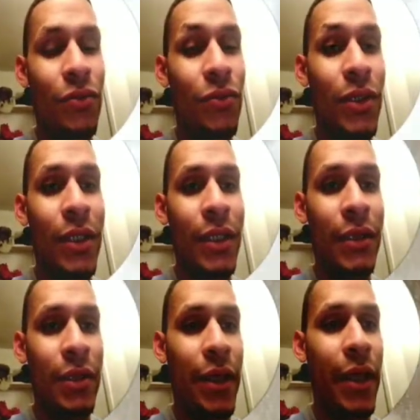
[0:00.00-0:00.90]
really
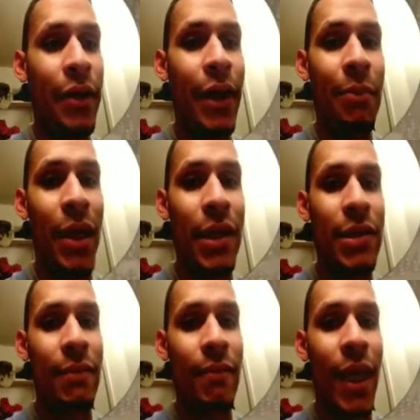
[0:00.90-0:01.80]
took care of that
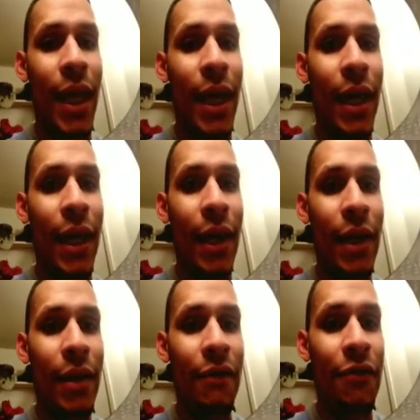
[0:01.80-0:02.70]
base.
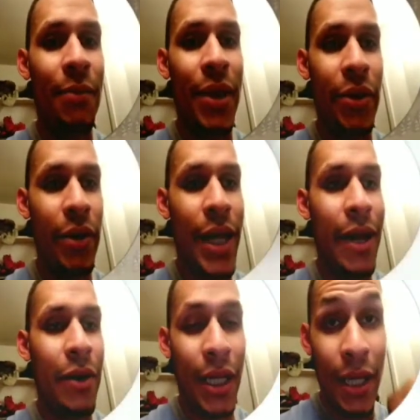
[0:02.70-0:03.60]
And from here on
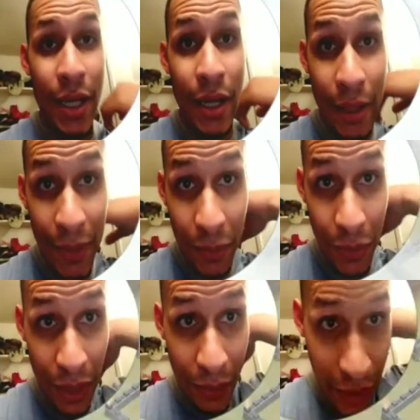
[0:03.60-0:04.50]
out, it's
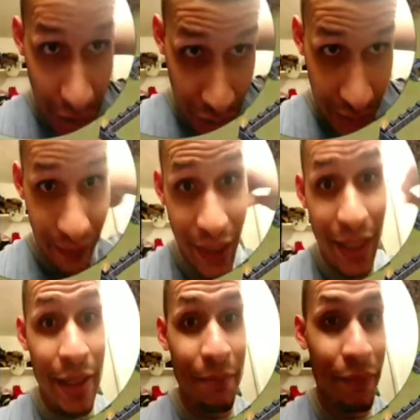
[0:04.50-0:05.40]
pretty much,
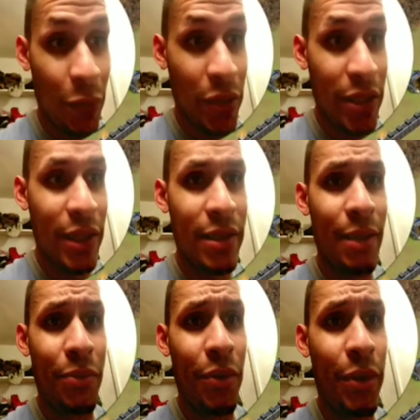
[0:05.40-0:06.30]
we're just going to zip
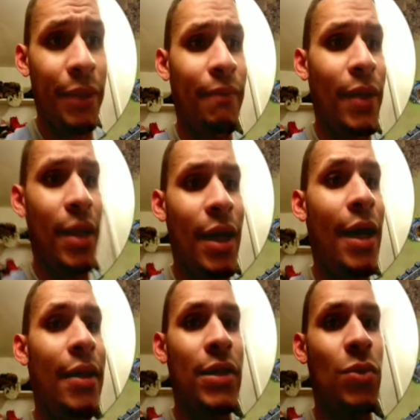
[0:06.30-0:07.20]
through it.
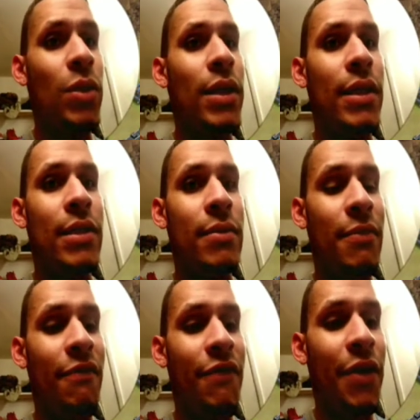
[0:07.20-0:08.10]
This was
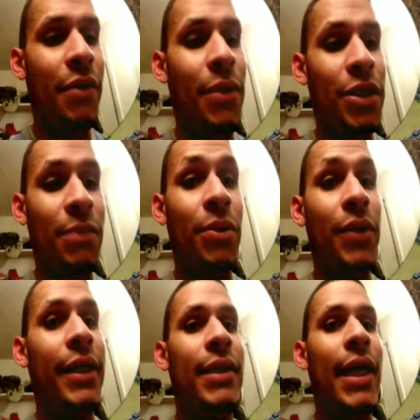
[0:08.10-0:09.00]
very much a
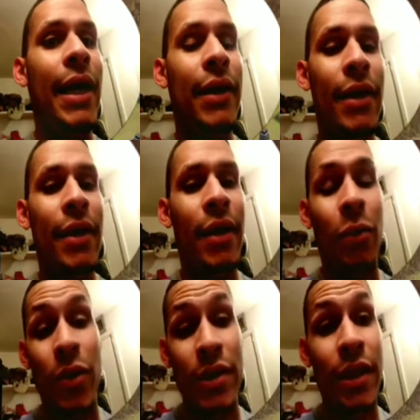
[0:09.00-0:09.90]
bully attack. It
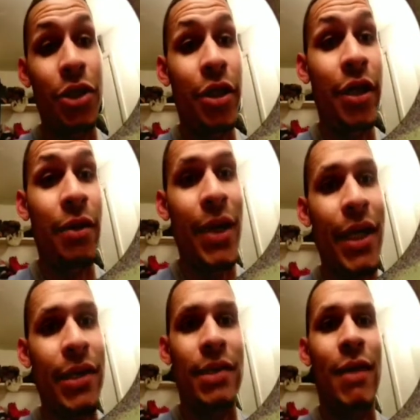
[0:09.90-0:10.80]
wasn't injured in your
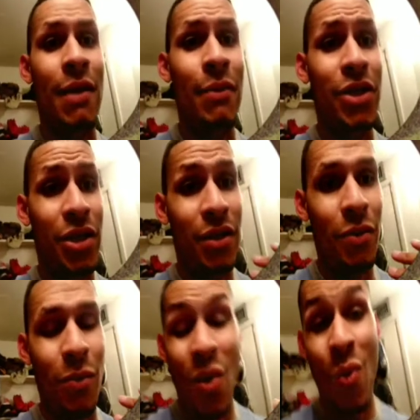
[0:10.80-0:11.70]
base. I'm not sure
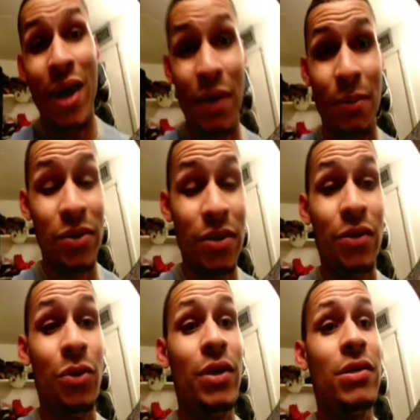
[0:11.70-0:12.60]
why people still
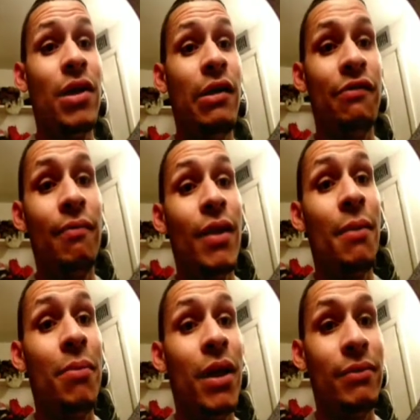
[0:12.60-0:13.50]
do this stuff,
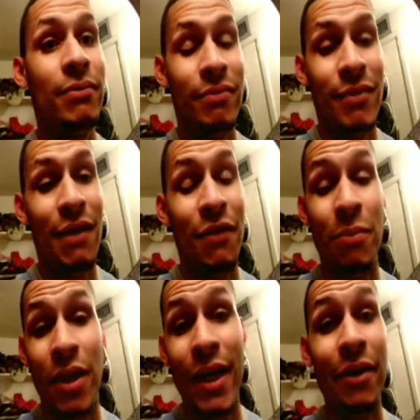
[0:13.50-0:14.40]
but if you
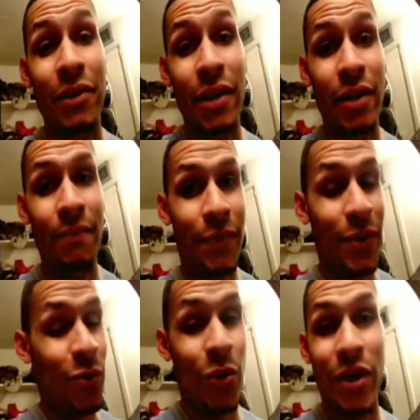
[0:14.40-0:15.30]
put it out there,
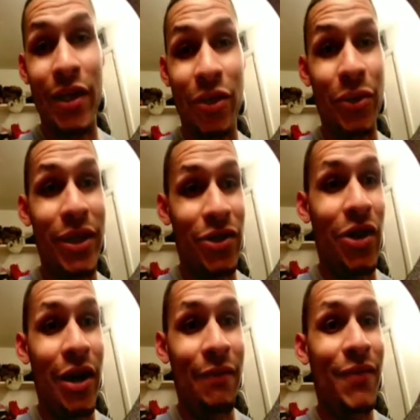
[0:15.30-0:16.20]
we're going to
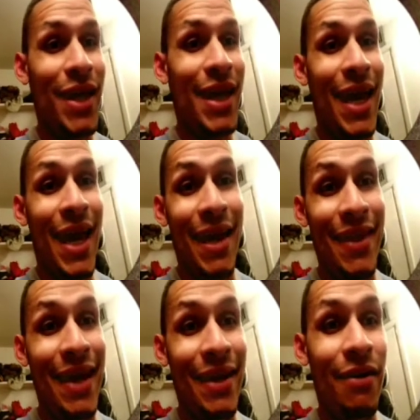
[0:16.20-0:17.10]
3-star it, and
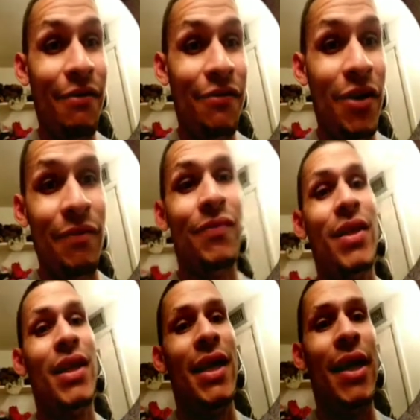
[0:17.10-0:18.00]
that ain't our fault.
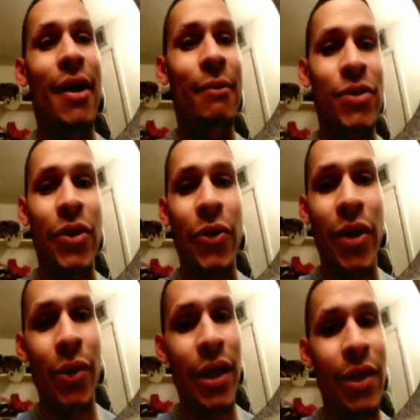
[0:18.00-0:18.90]
So
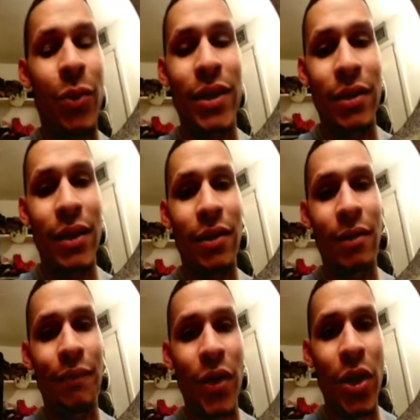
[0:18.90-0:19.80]
going in with a little,
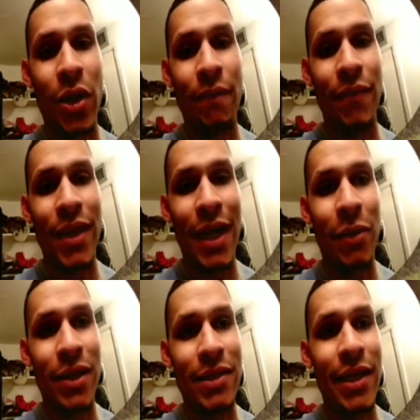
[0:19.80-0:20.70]
I
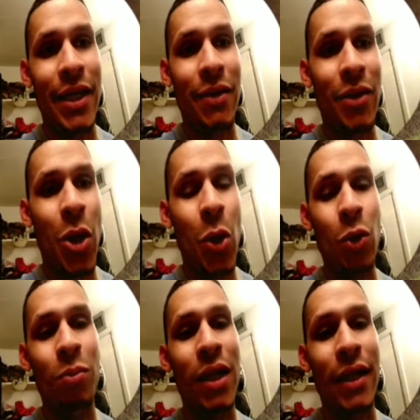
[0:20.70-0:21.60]
want to say
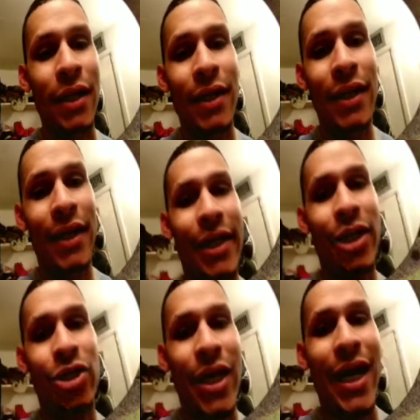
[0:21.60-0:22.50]
cold-blooded
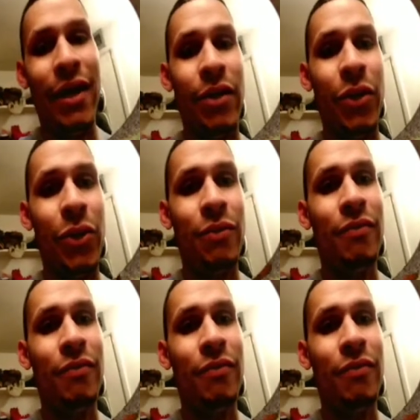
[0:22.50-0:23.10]
drag loon.